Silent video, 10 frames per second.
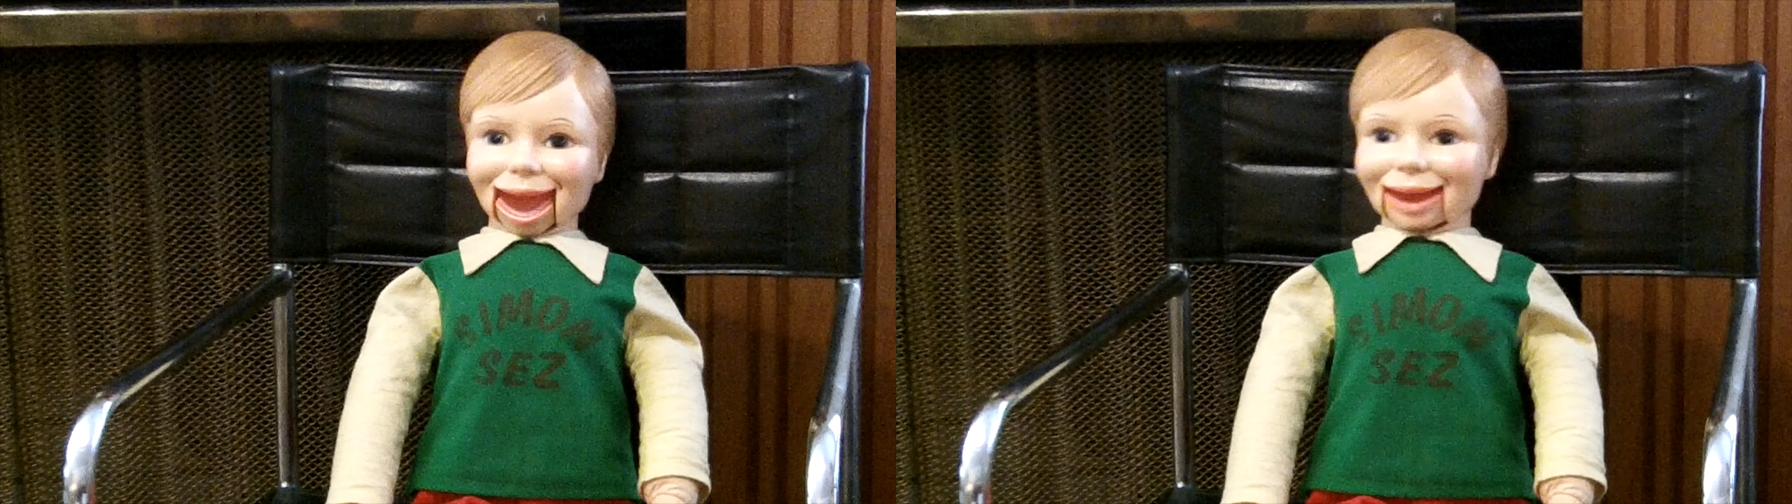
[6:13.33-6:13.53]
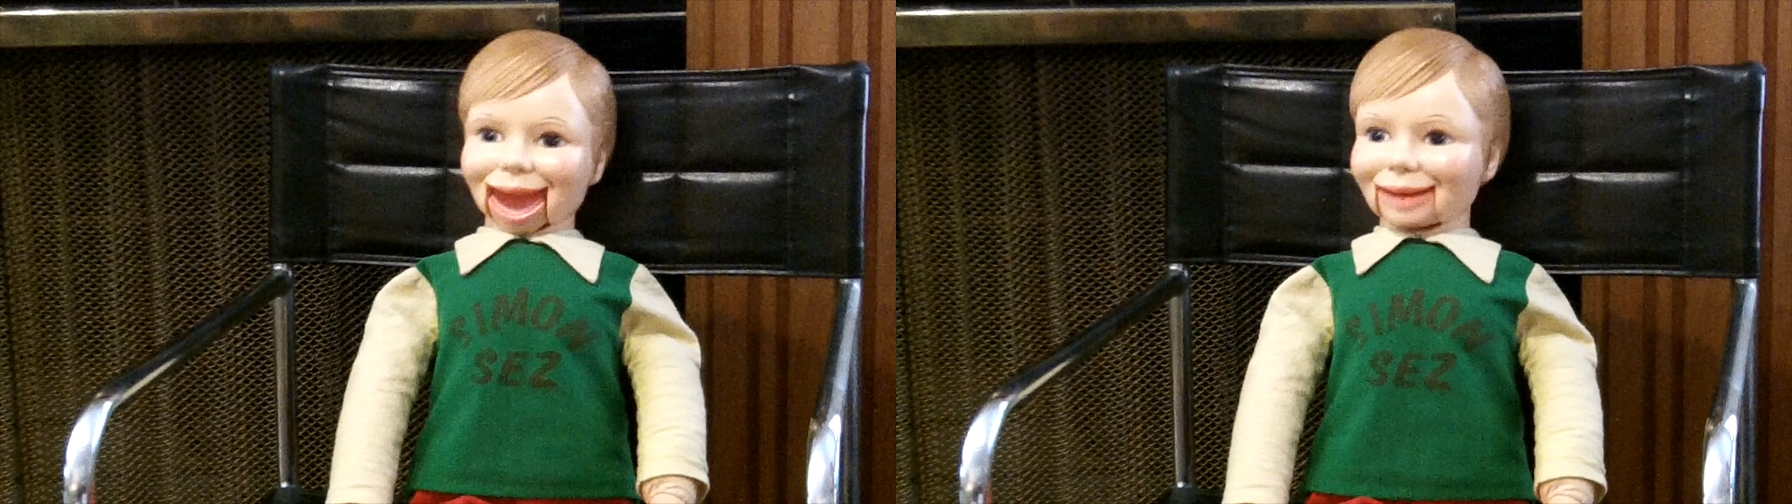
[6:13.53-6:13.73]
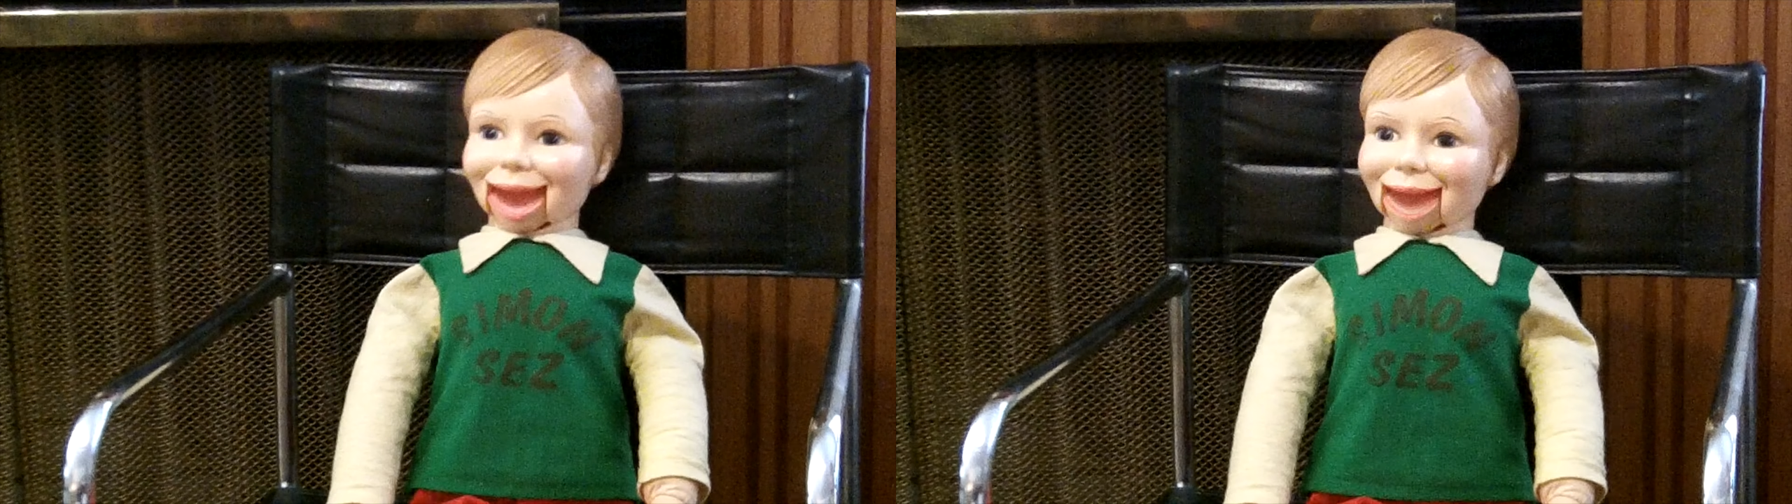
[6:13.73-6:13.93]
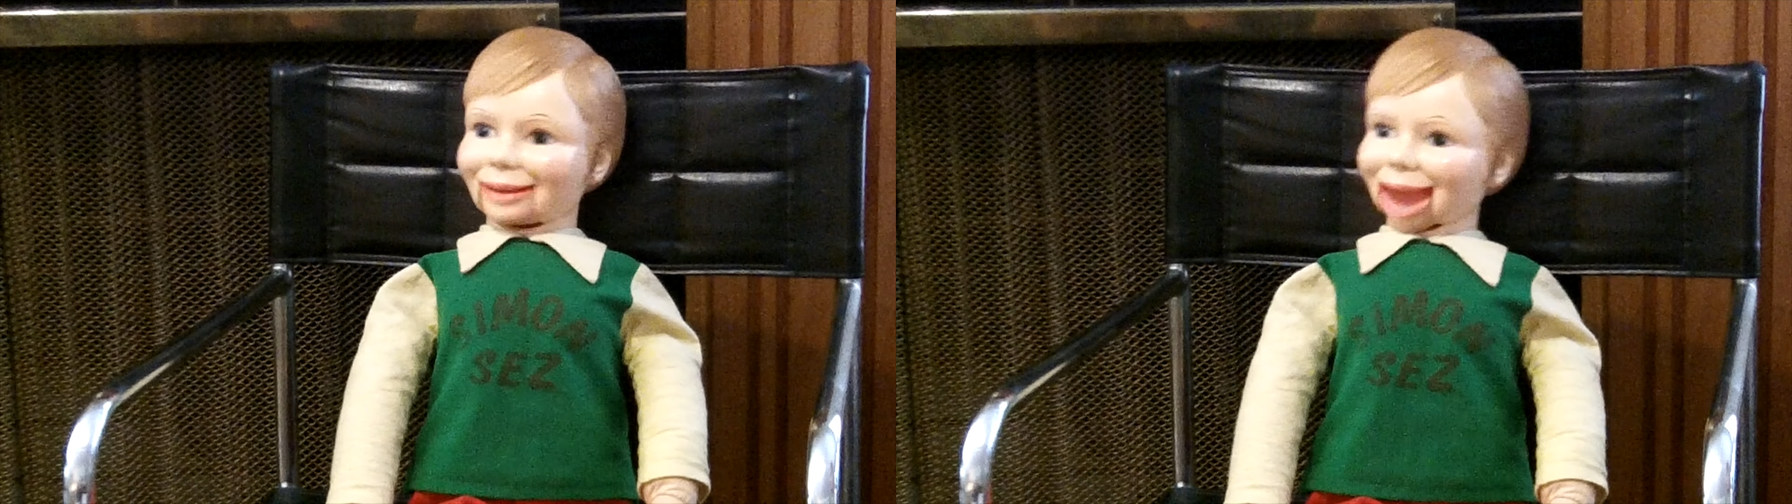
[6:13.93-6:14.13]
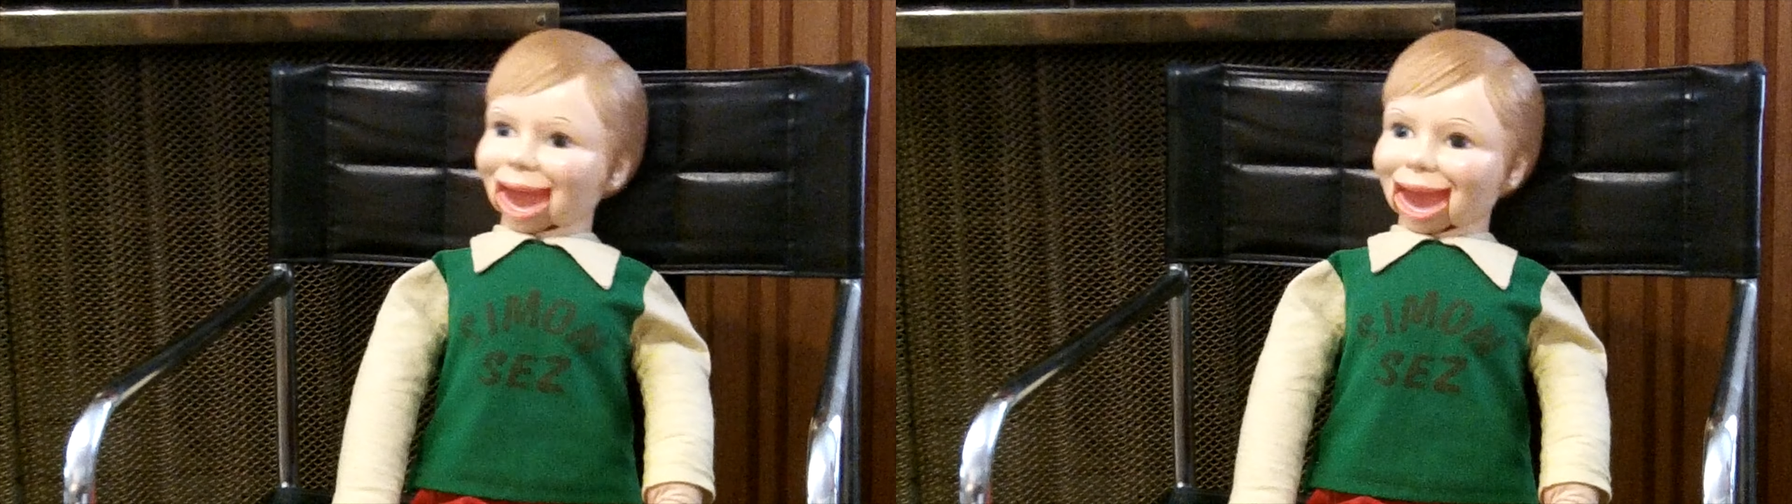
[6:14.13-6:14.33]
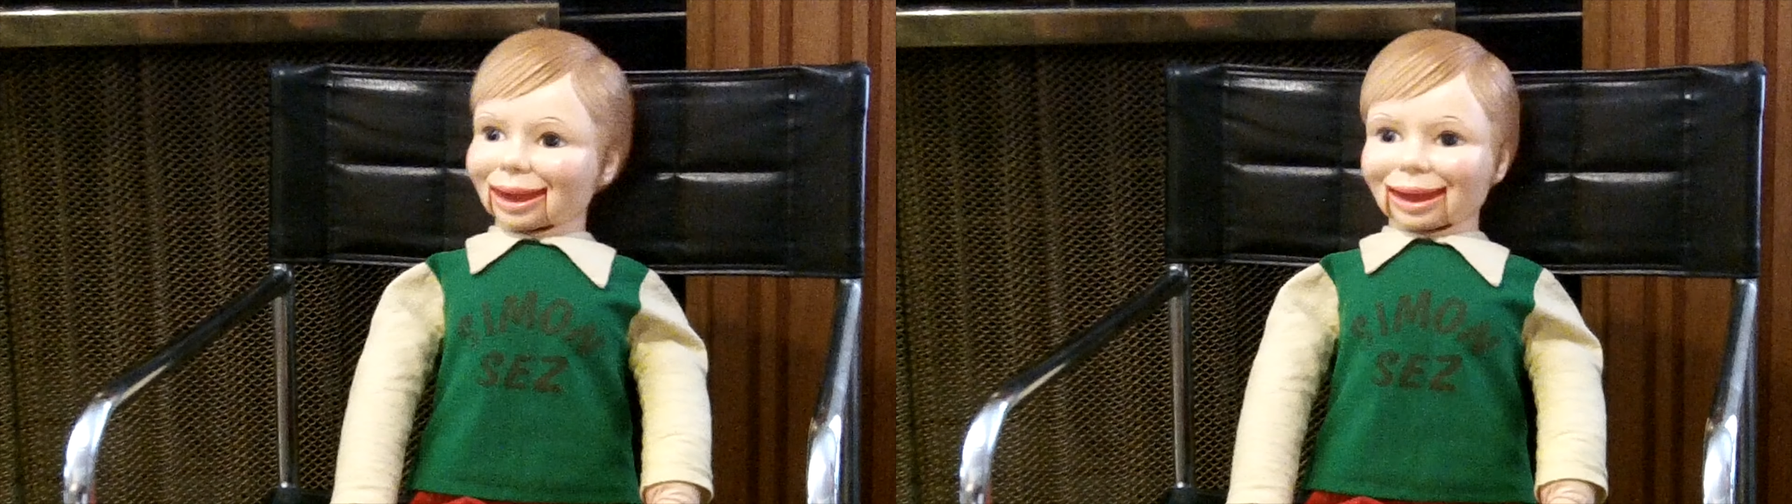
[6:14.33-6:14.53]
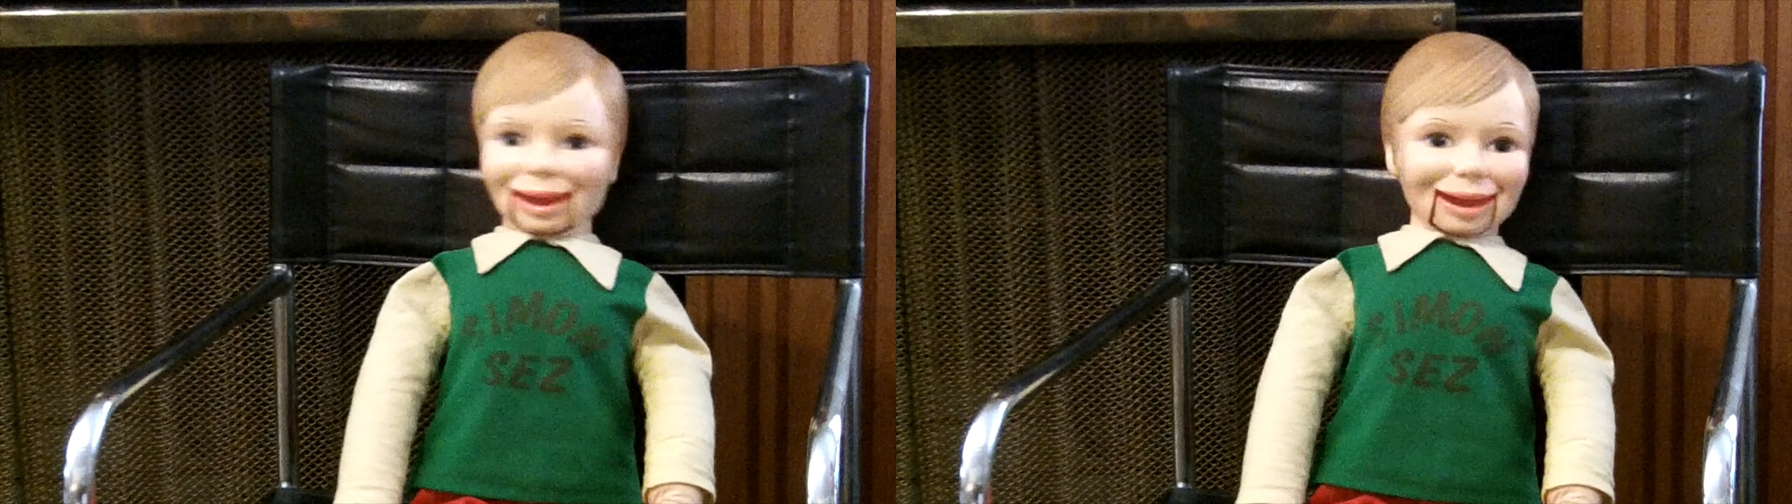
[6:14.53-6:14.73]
You don't actually mean that.